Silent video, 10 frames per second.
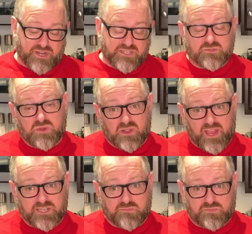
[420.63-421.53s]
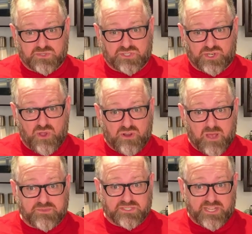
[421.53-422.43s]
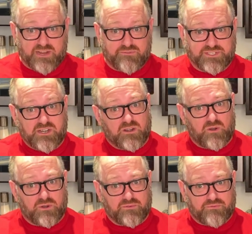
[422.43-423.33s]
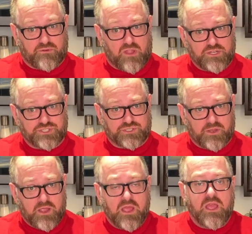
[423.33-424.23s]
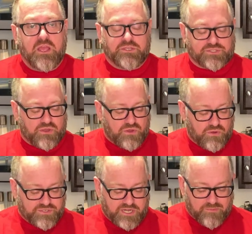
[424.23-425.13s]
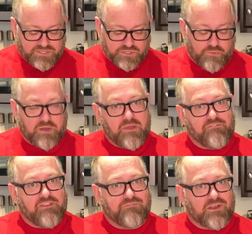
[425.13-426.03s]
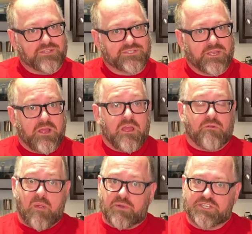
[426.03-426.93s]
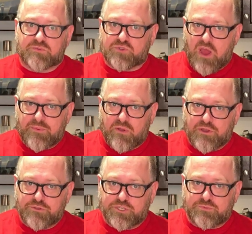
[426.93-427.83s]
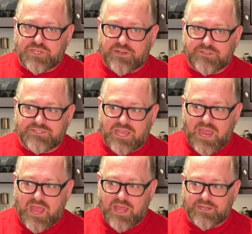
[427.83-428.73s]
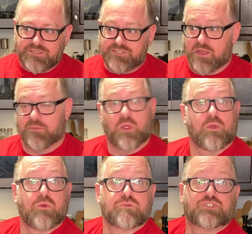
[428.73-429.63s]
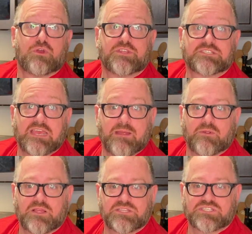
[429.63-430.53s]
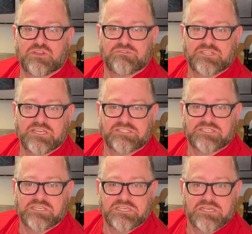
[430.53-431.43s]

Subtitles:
it in some like to-go cups and take it for dinner or for lunch. So tiramisu, one of my favorites. Remember to subscribe to our YouTube channels, and I'm going to show this camera. So tasty.